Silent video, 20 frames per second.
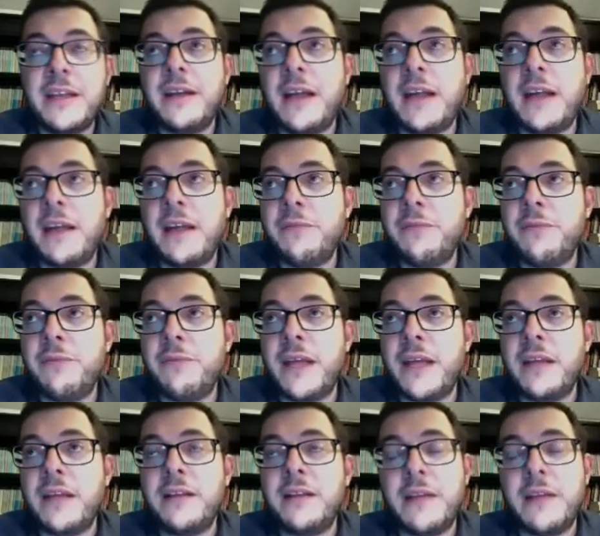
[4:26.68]
have
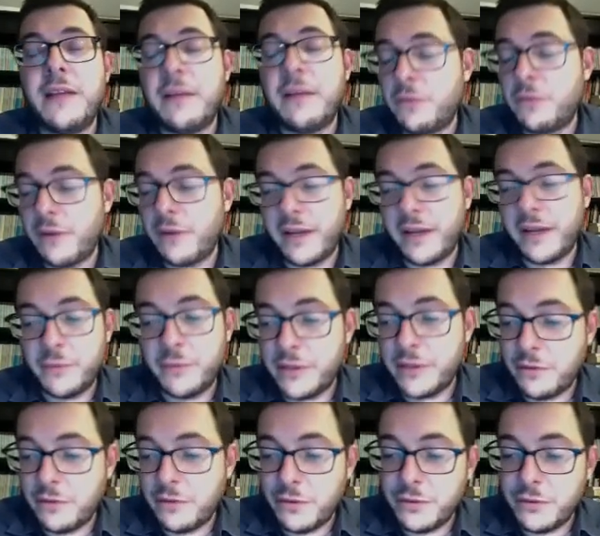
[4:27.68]
had have tried with
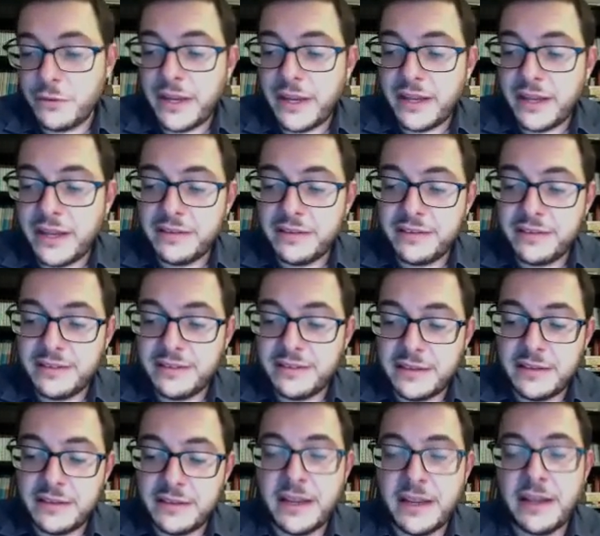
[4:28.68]
their own eggs
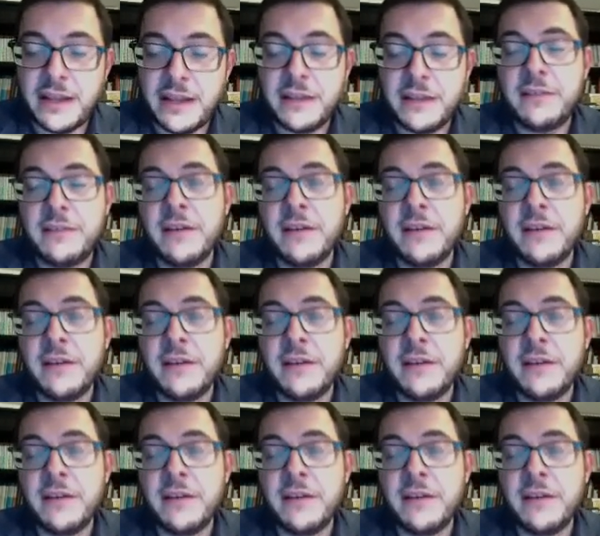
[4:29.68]
and had